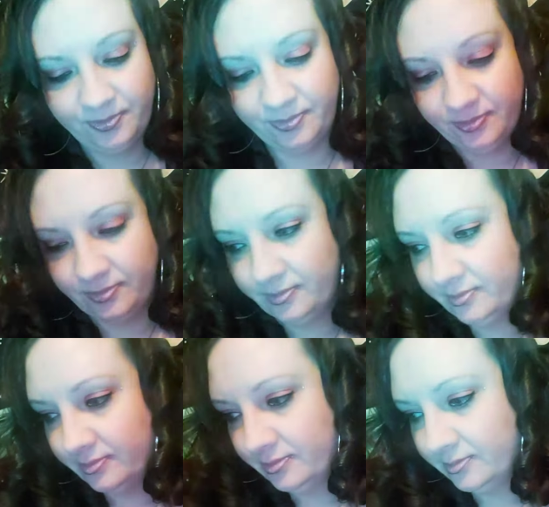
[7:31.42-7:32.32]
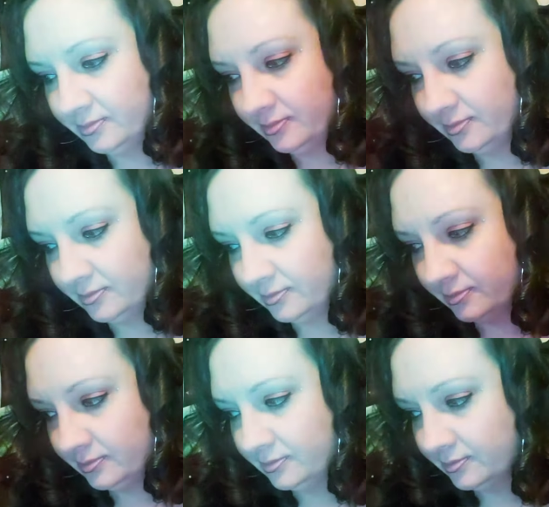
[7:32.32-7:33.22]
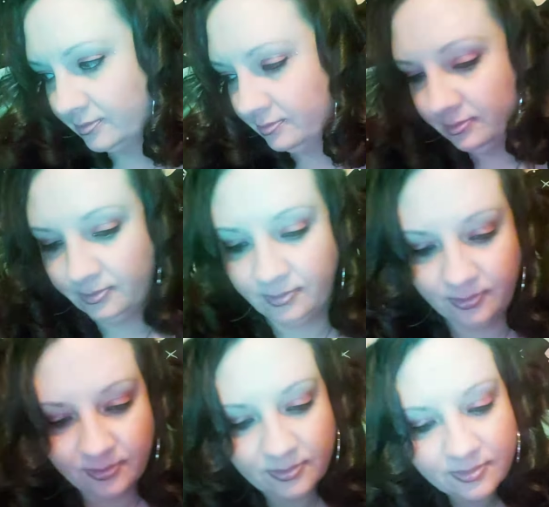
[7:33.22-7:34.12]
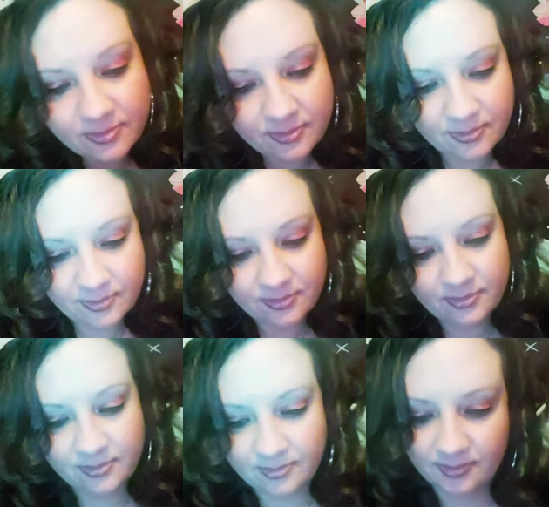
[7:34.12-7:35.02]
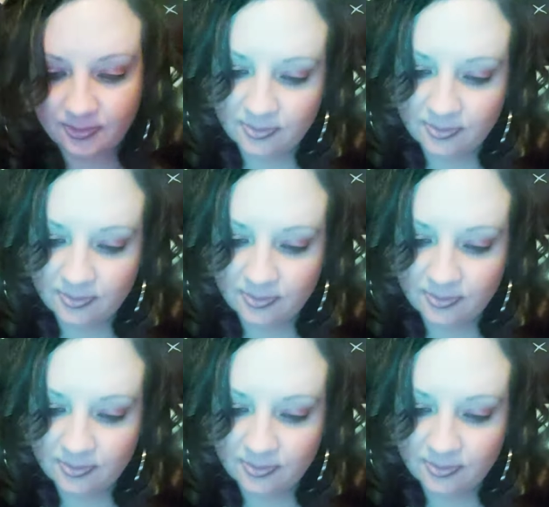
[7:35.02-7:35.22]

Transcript: (no one is talking)